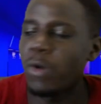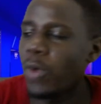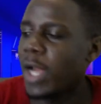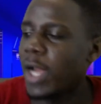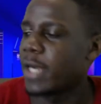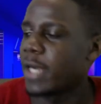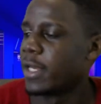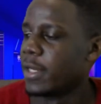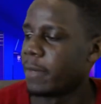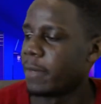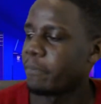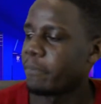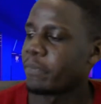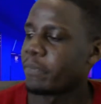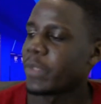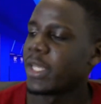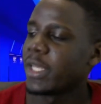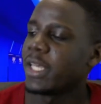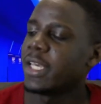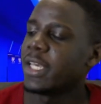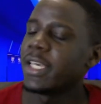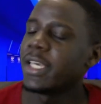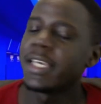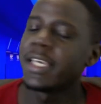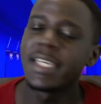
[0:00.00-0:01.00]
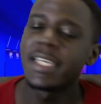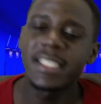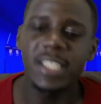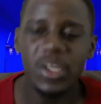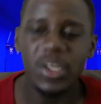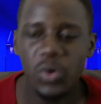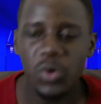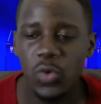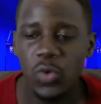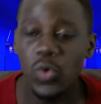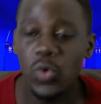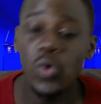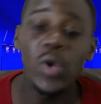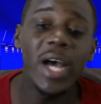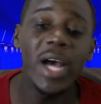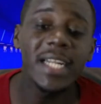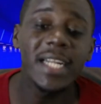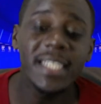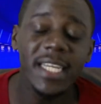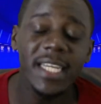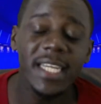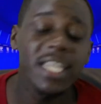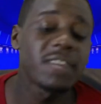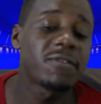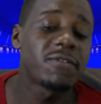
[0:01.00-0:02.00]
One, he's a good
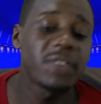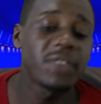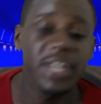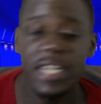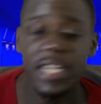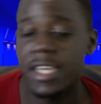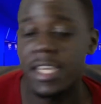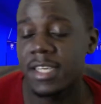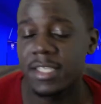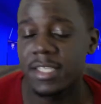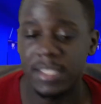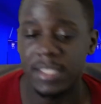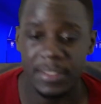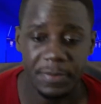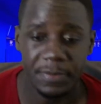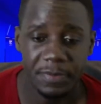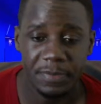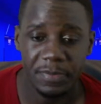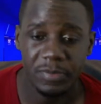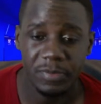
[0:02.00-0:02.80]
at taking free kicks.